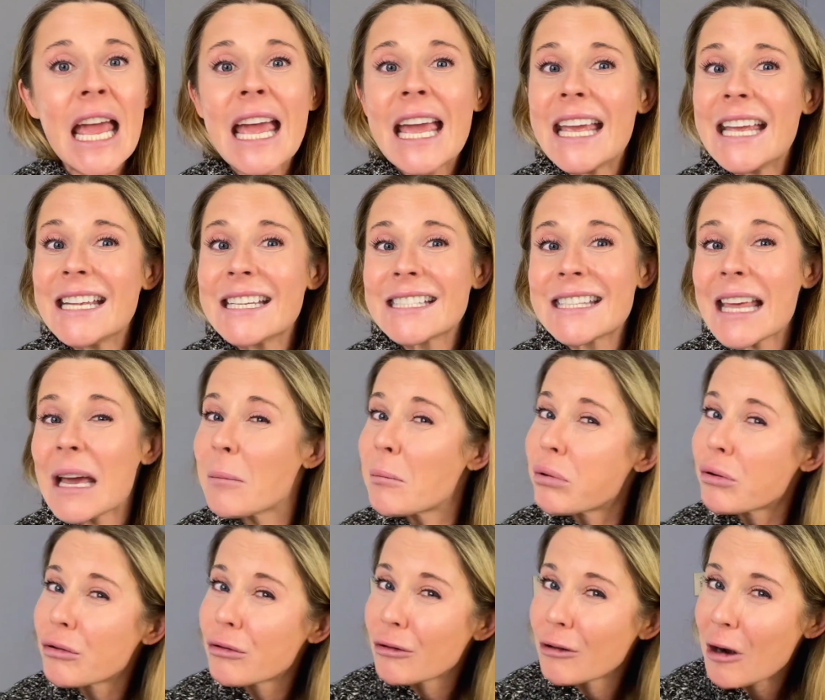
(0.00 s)
is that
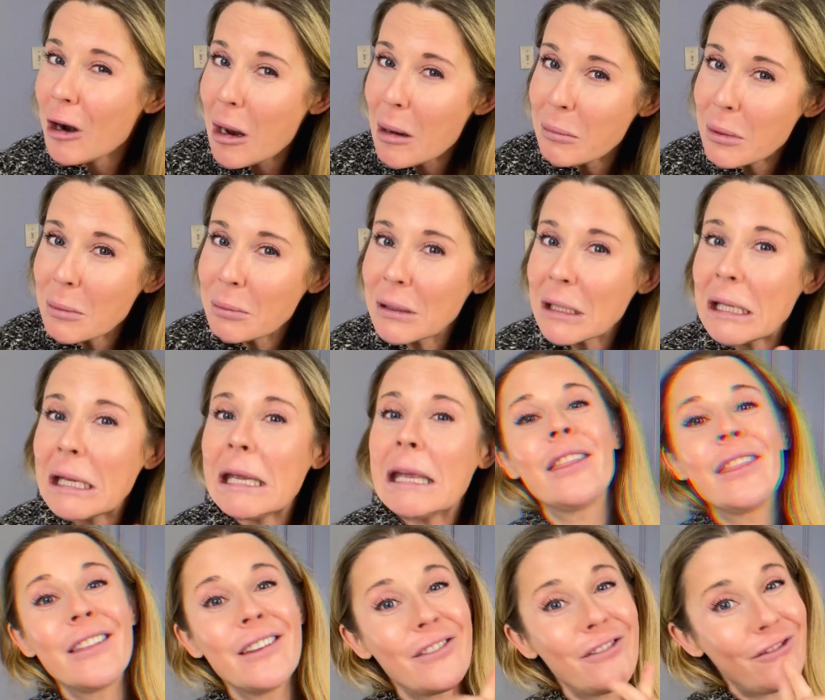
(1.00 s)
probably
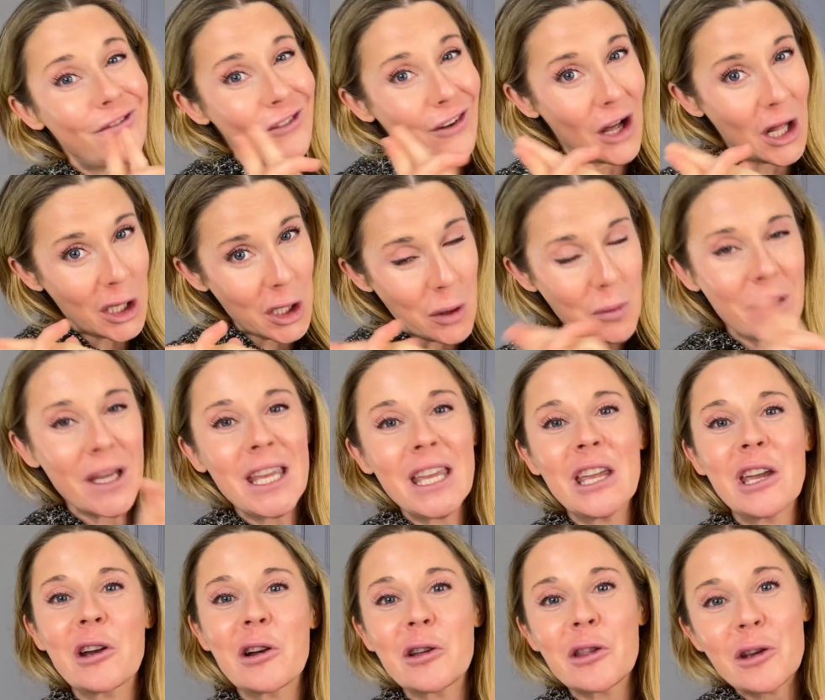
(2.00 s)
the following
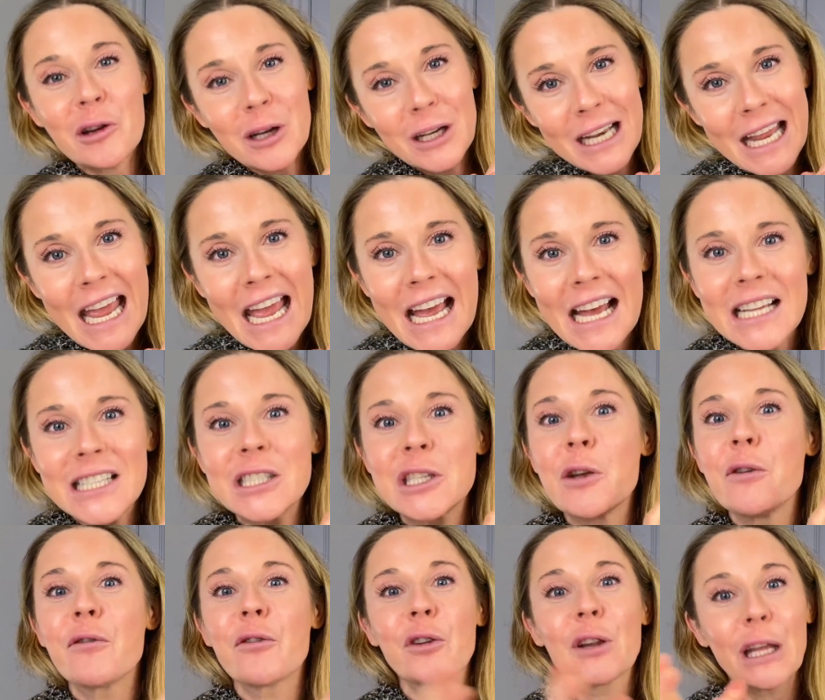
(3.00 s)
year, they're gonna ask
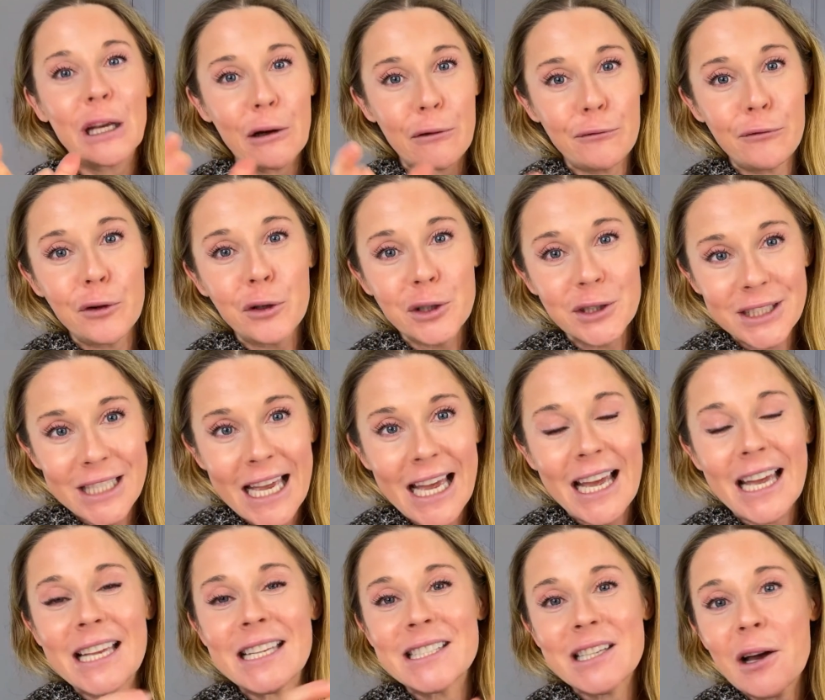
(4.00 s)
you for like a full
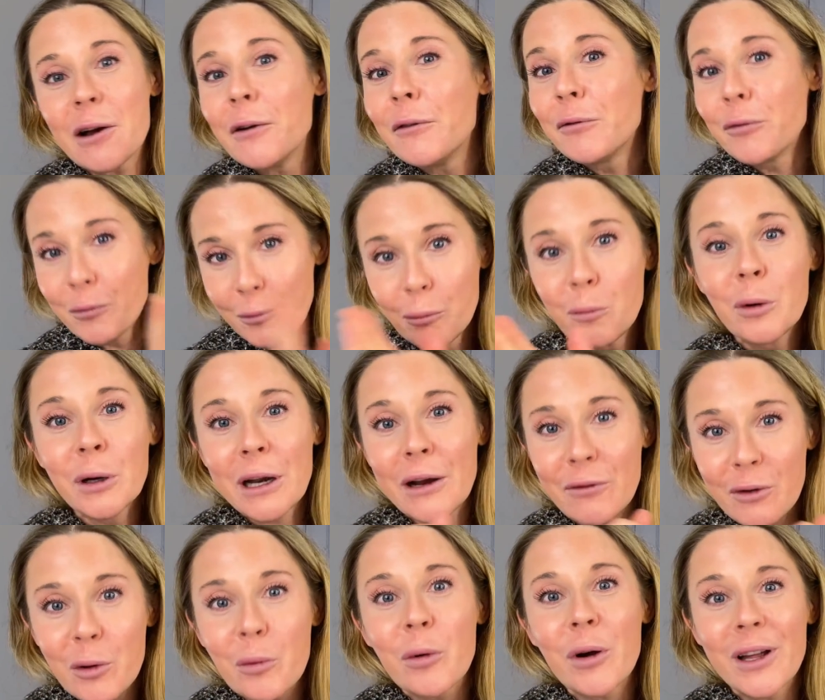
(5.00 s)
size of
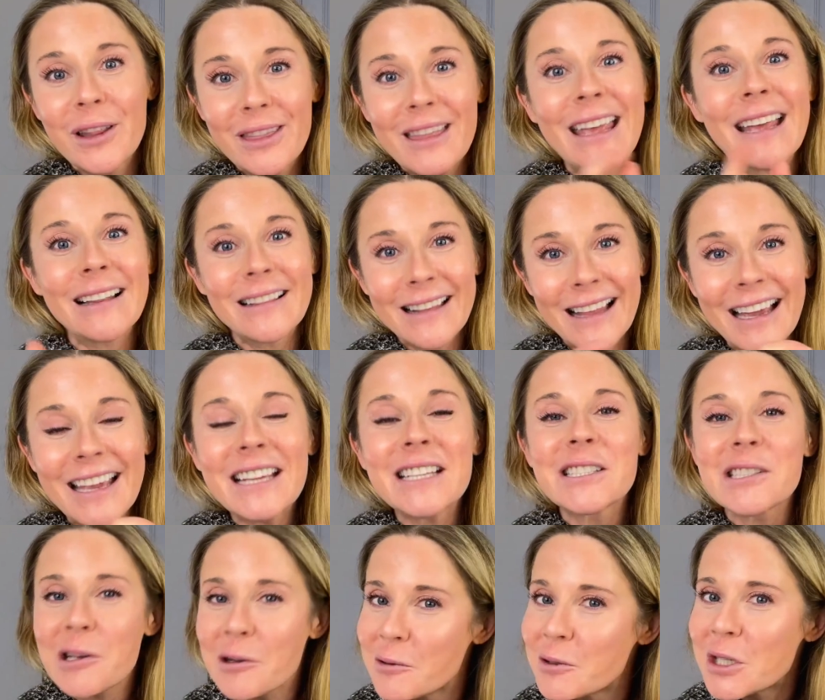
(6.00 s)
whatever one they like.
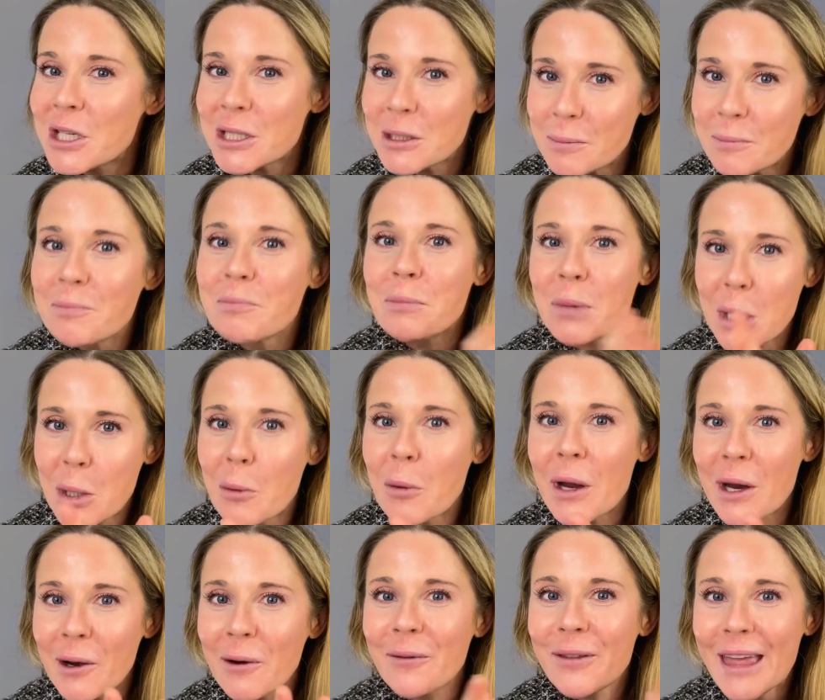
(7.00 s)
So just be
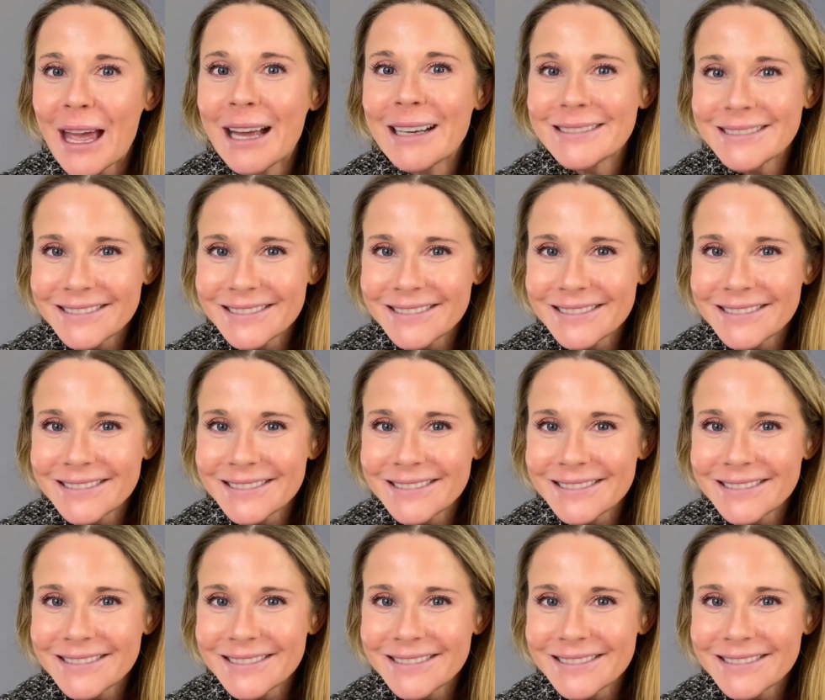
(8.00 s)
aware of that.